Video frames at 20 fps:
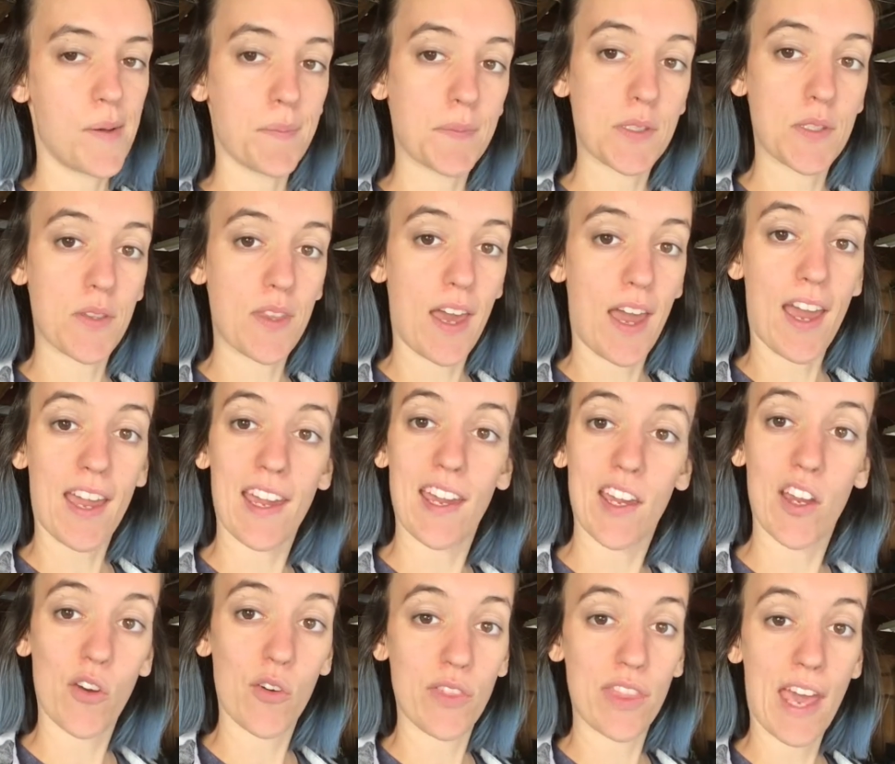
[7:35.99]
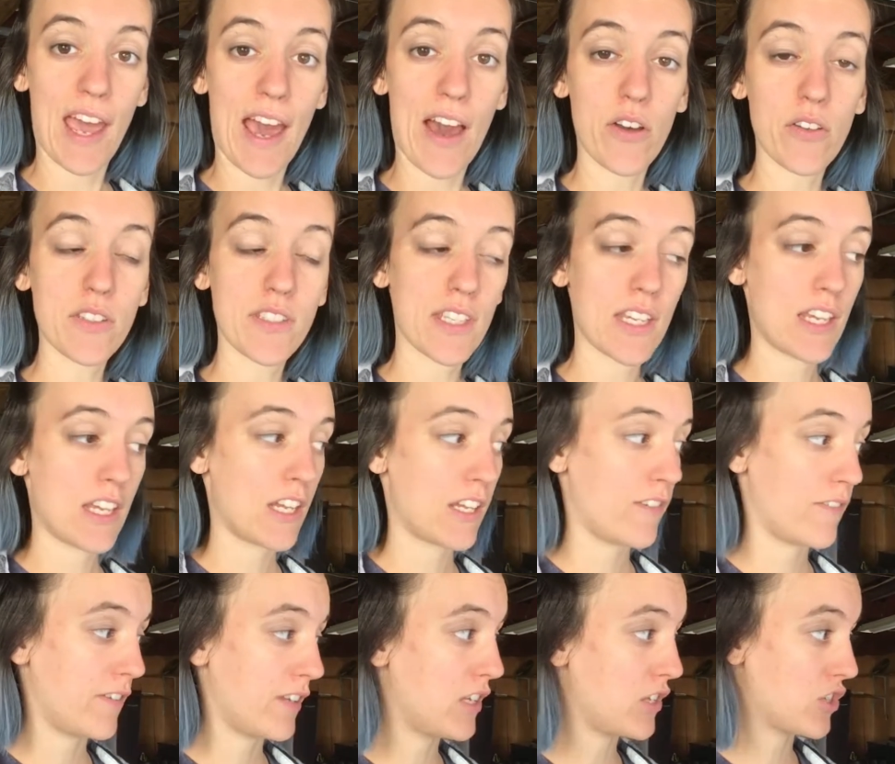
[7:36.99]
so that I can go in the house
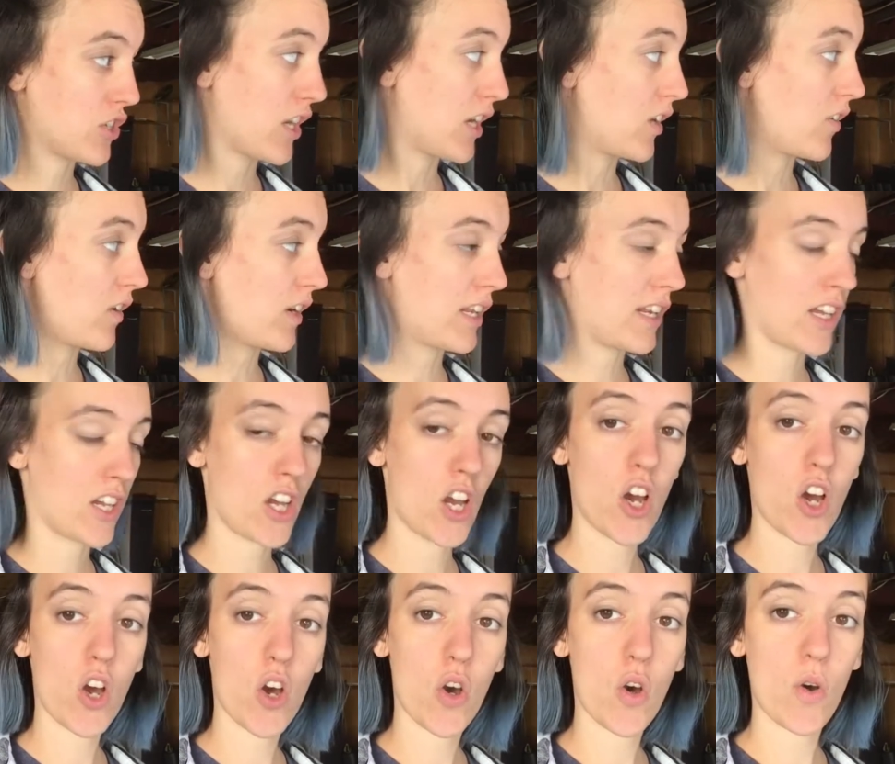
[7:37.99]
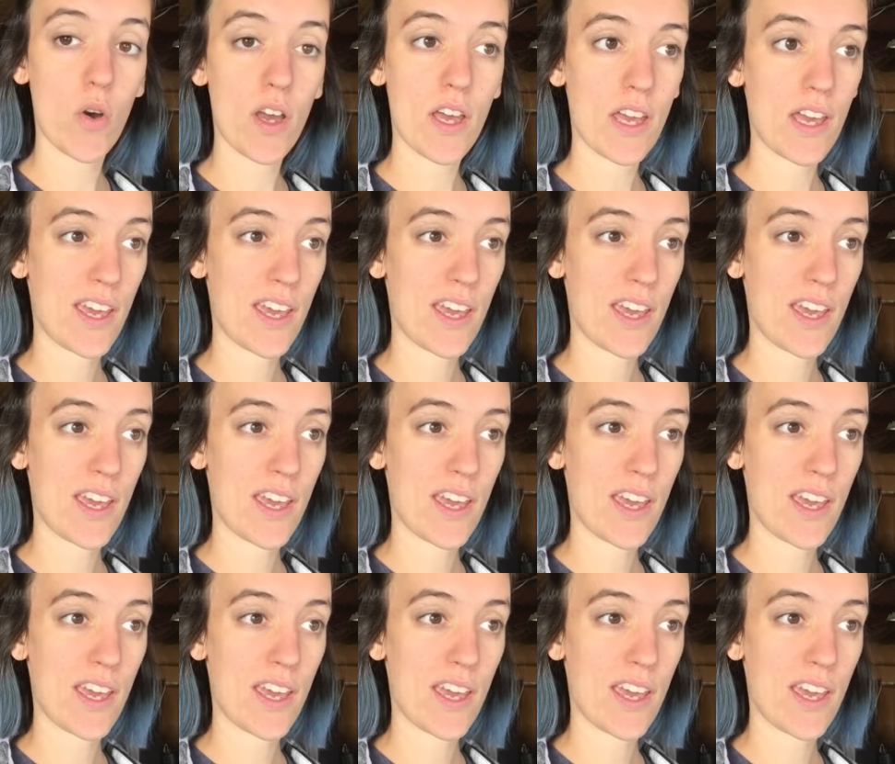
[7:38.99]
and finish getting ready to go